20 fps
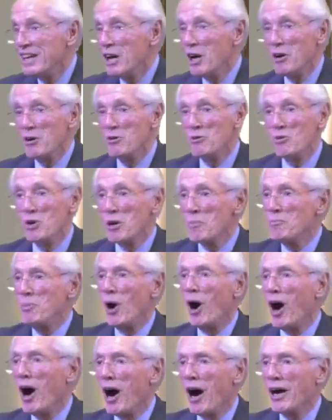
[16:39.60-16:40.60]
We're
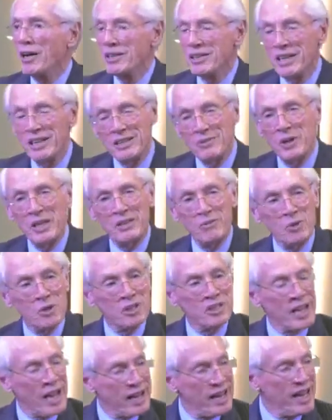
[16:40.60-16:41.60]
part,
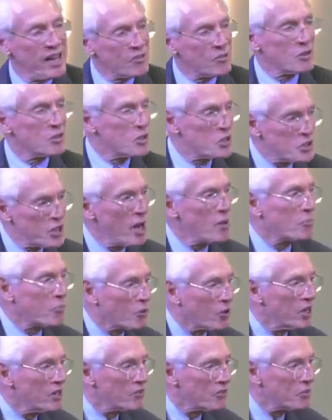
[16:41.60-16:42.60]
we're not ever
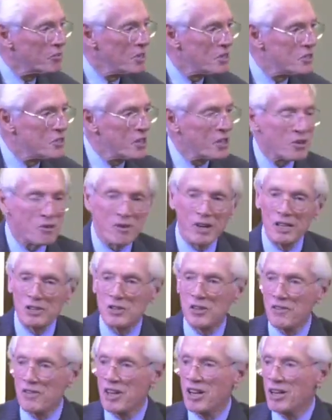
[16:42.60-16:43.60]
separate from the
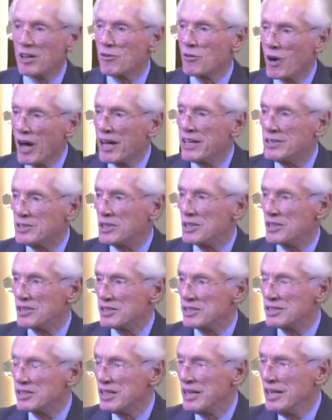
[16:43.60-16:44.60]
generation of the
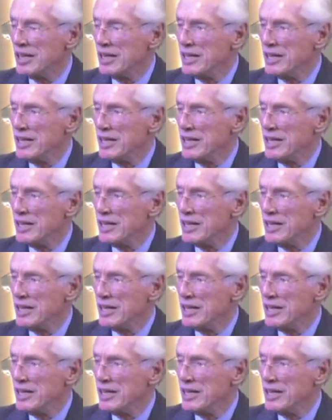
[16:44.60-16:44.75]
unrighteous.